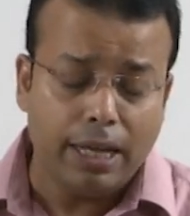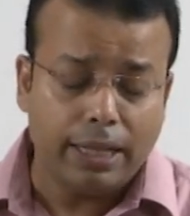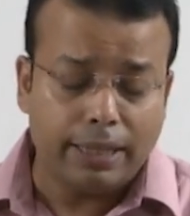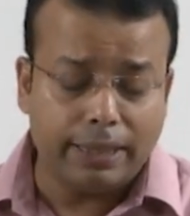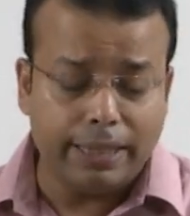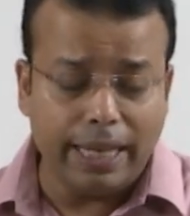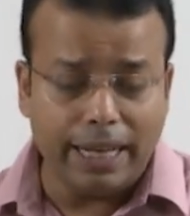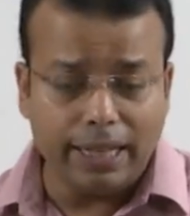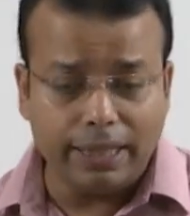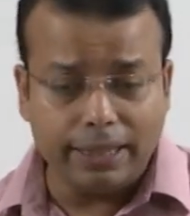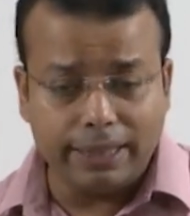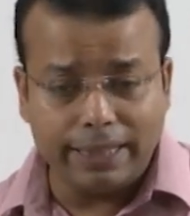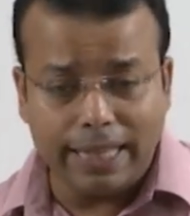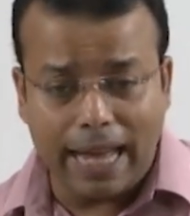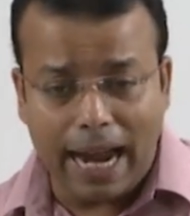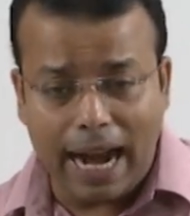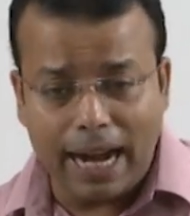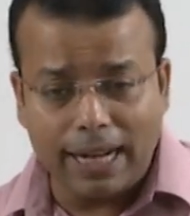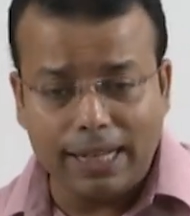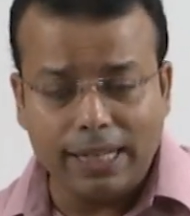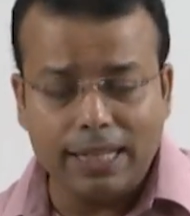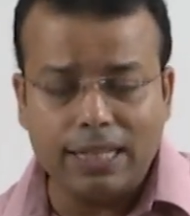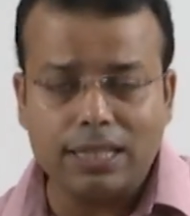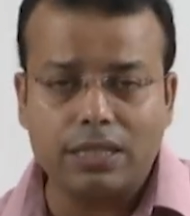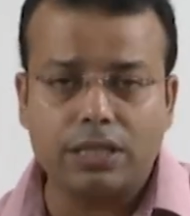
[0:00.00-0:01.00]
then
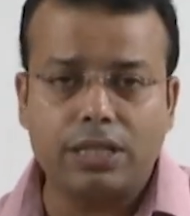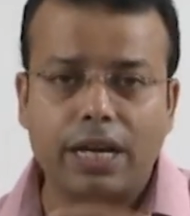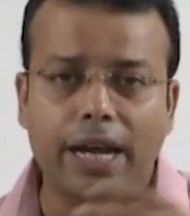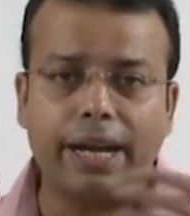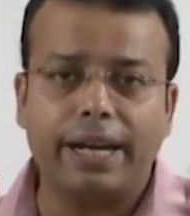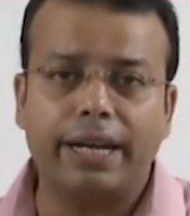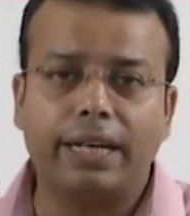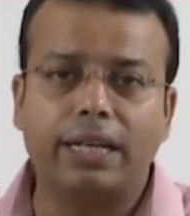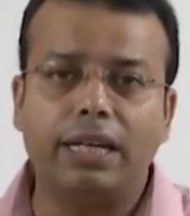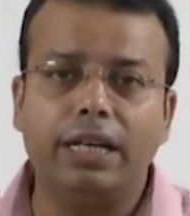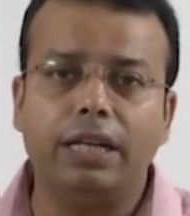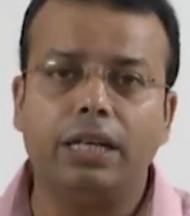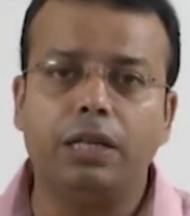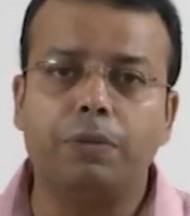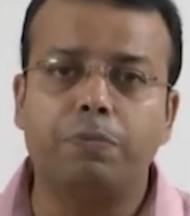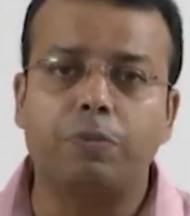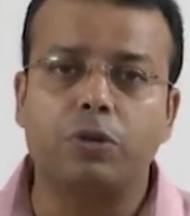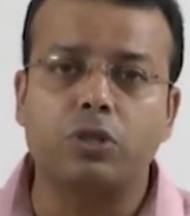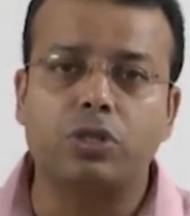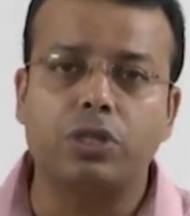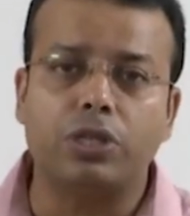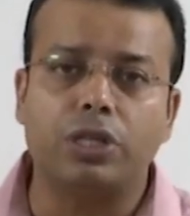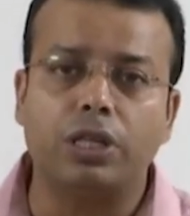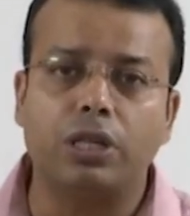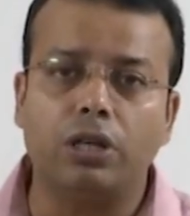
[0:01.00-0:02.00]
that is directly
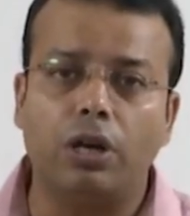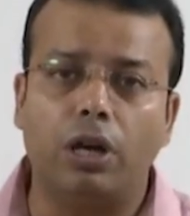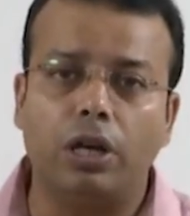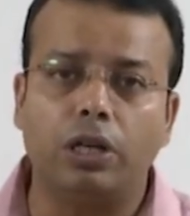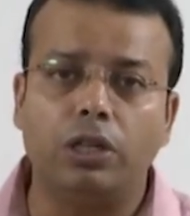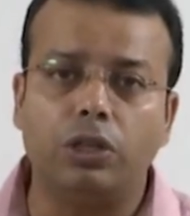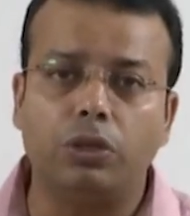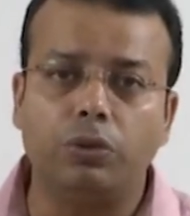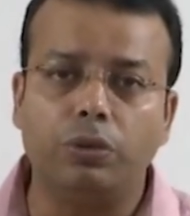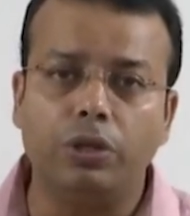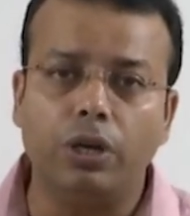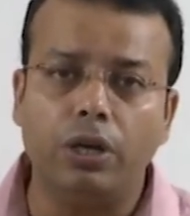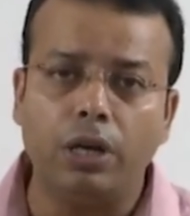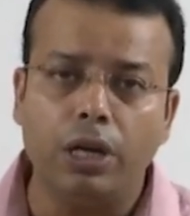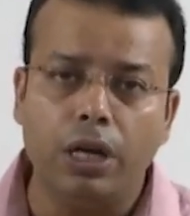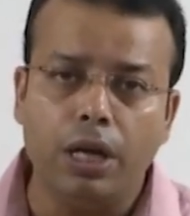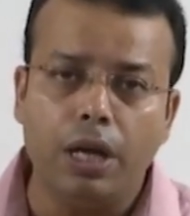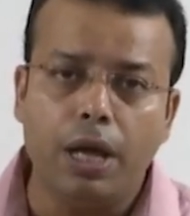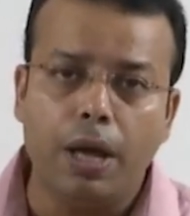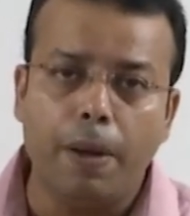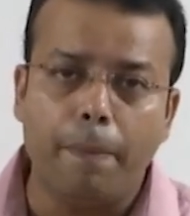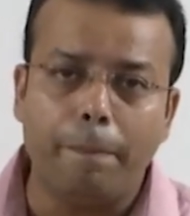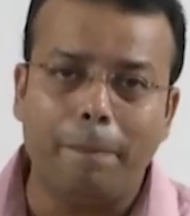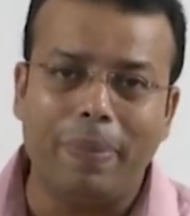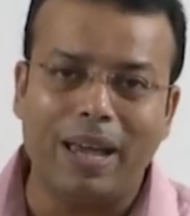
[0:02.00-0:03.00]
depositing onto your
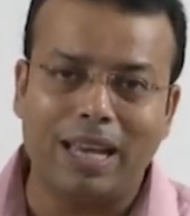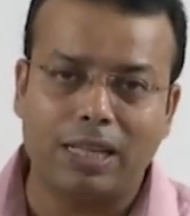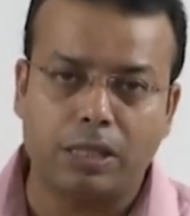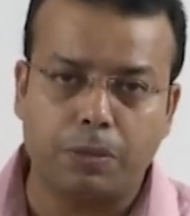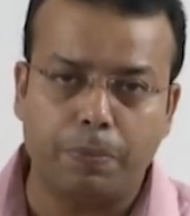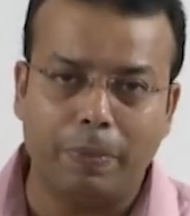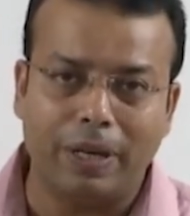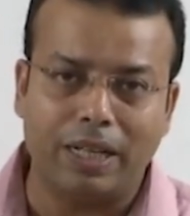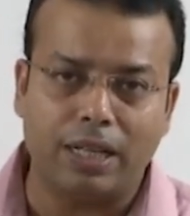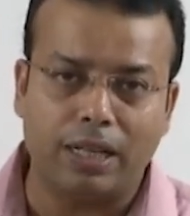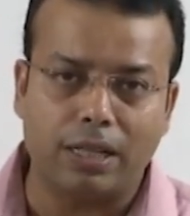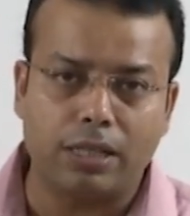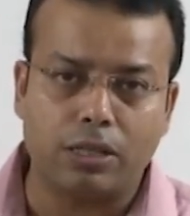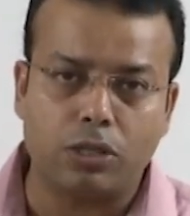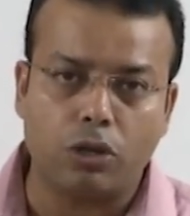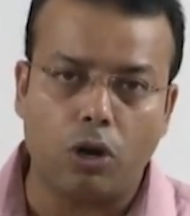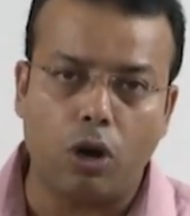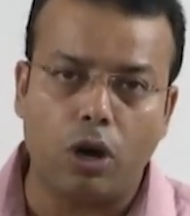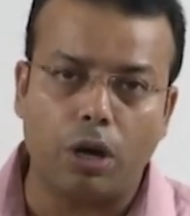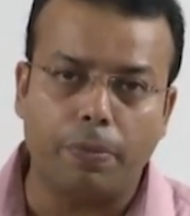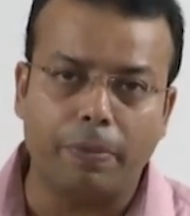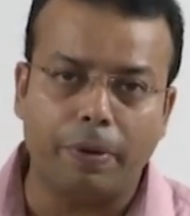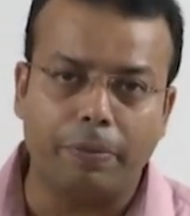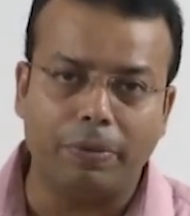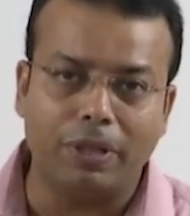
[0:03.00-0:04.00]
base metals
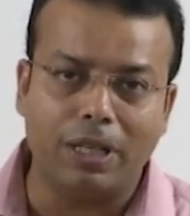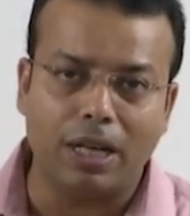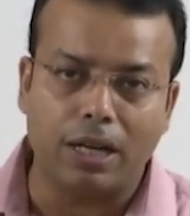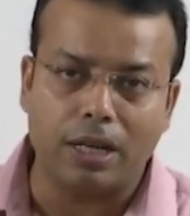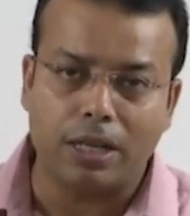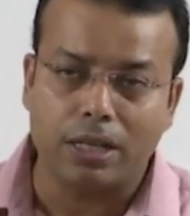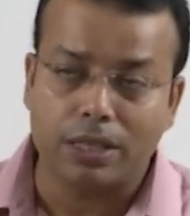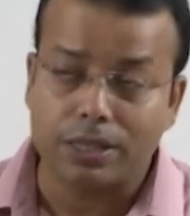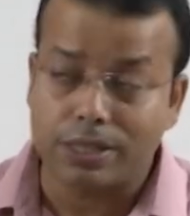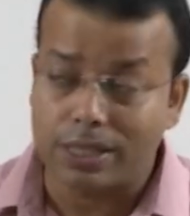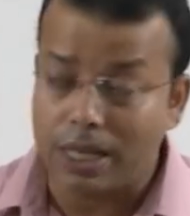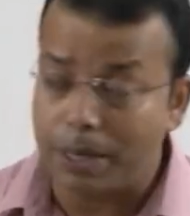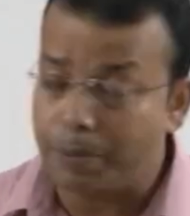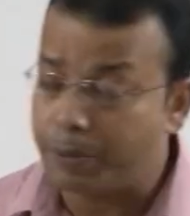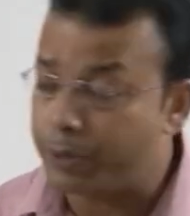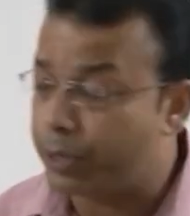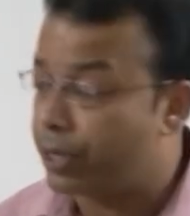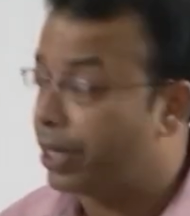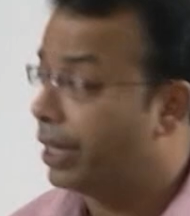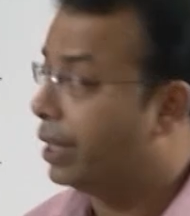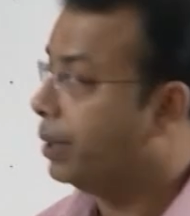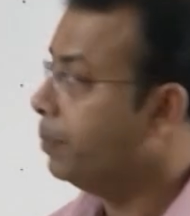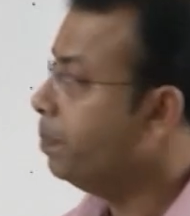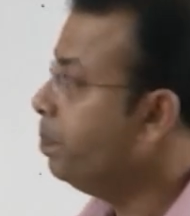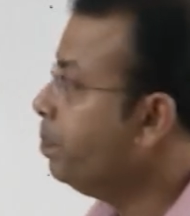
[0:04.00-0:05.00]
or maybe the
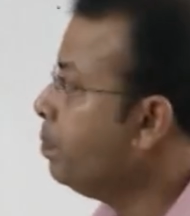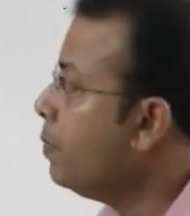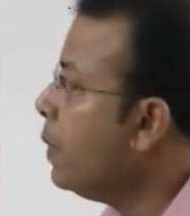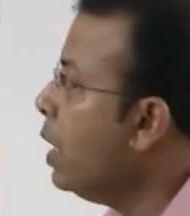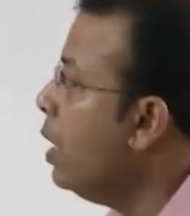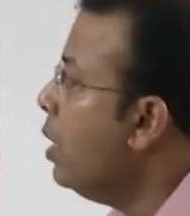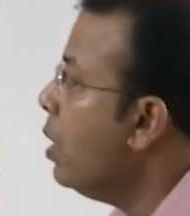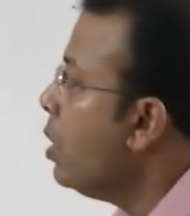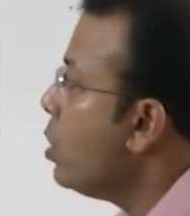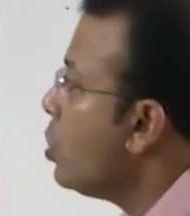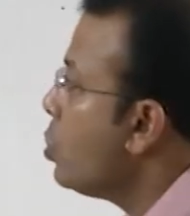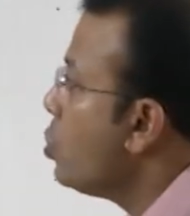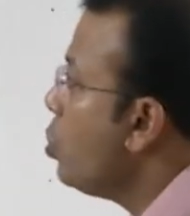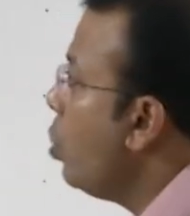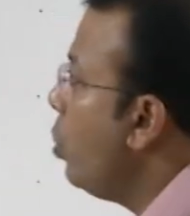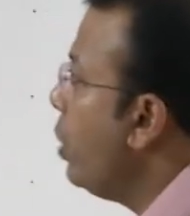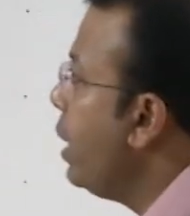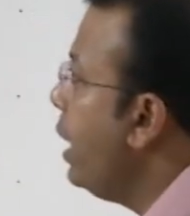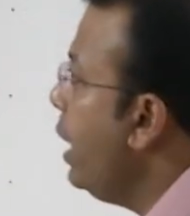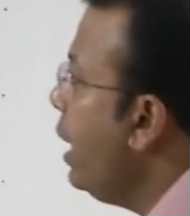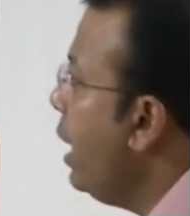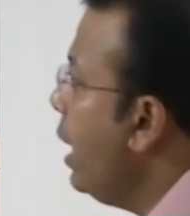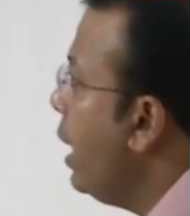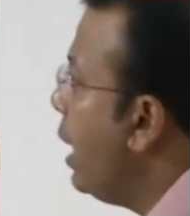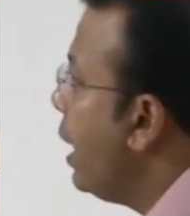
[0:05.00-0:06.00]
substrate. So,
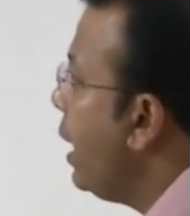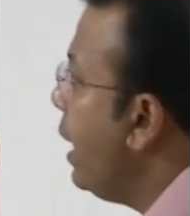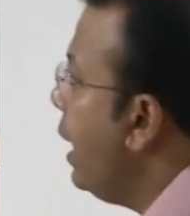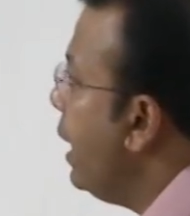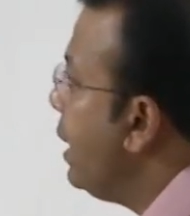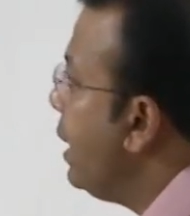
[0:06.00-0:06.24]
here a